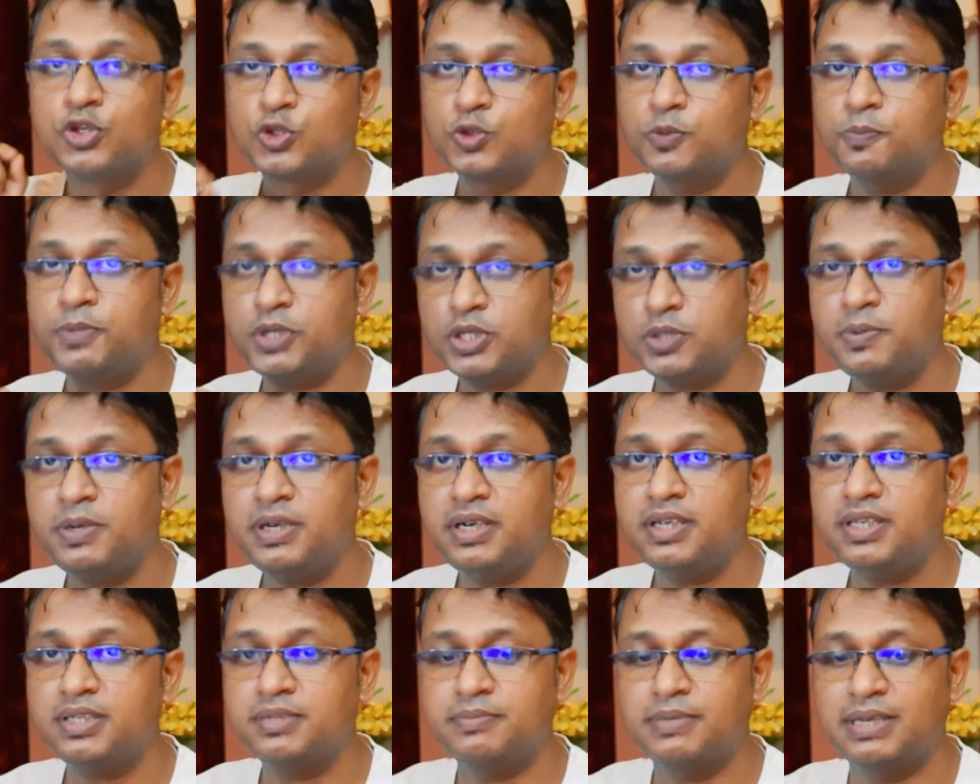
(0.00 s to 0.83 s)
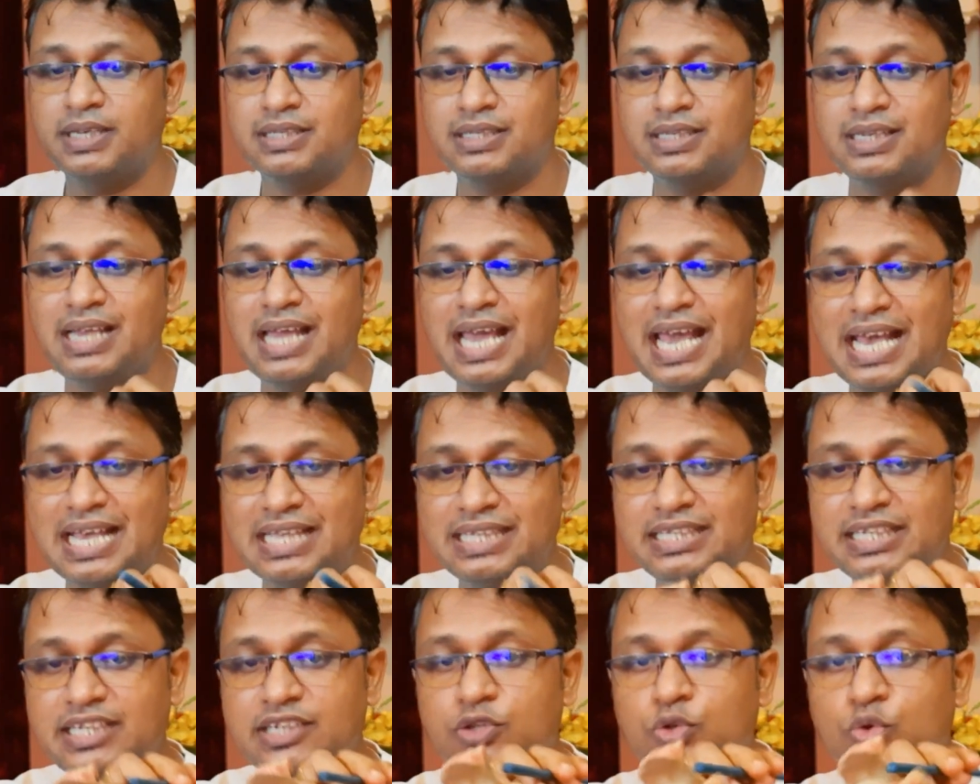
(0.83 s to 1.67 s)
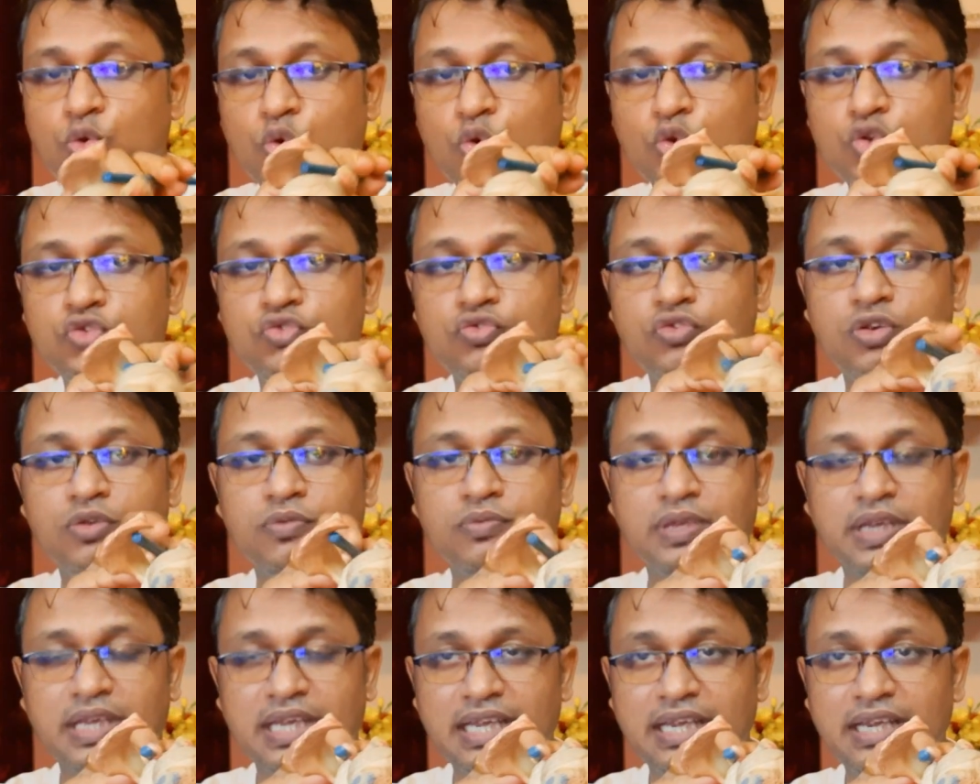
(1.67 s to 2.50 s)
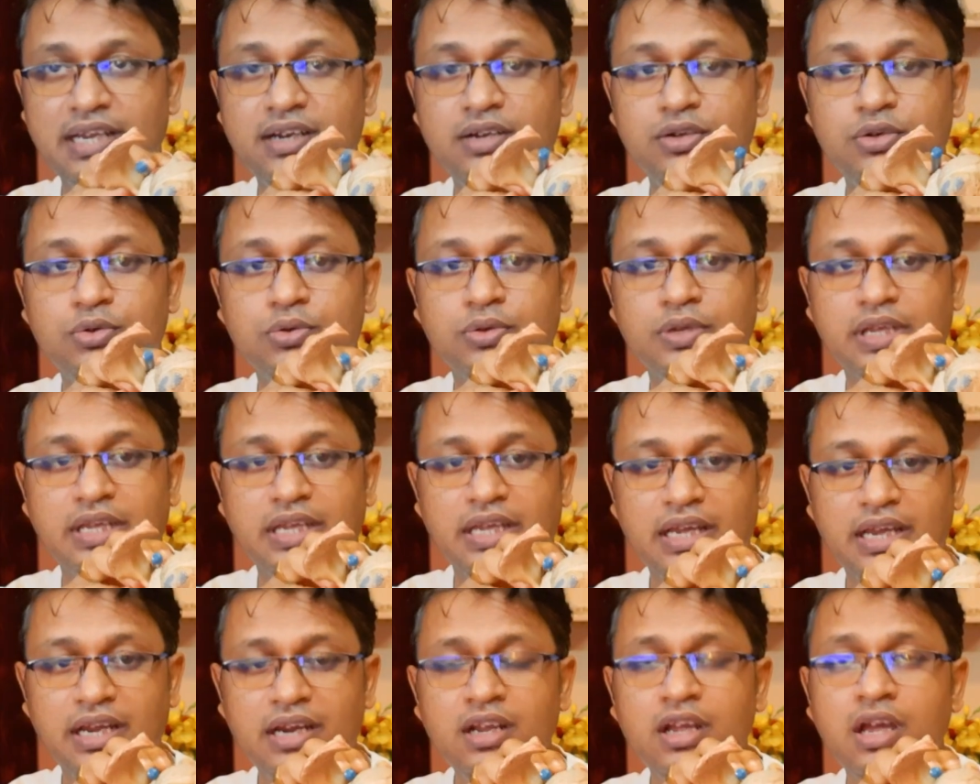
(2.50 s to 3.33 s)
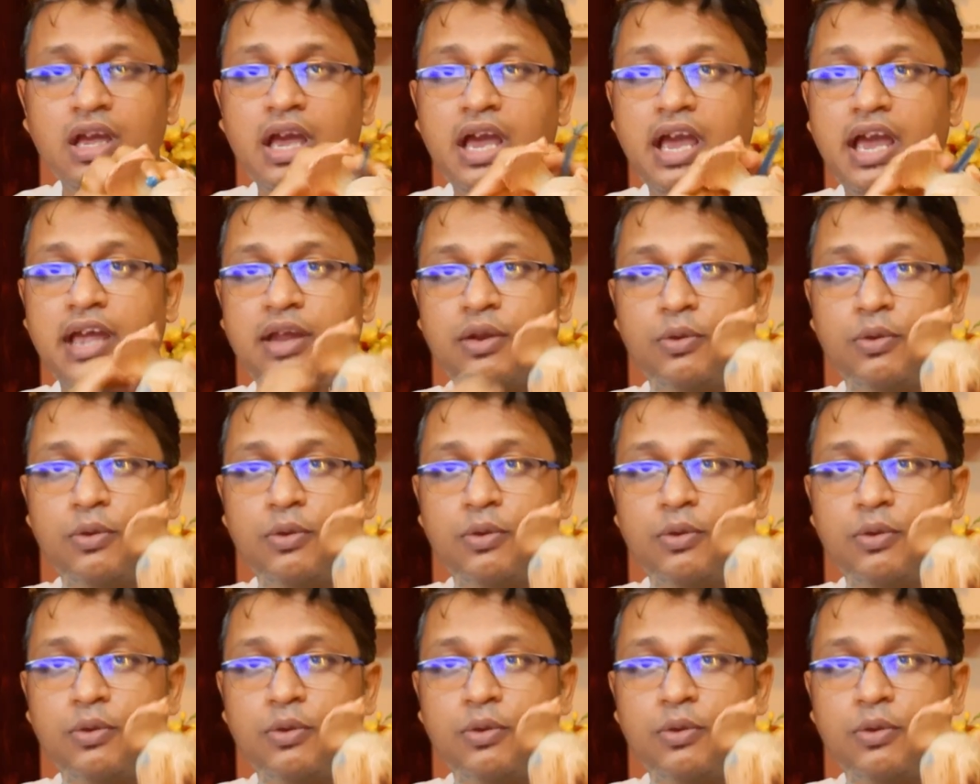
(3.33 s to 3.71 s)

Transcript: Supraspinatus muscle, as it goes from here to here,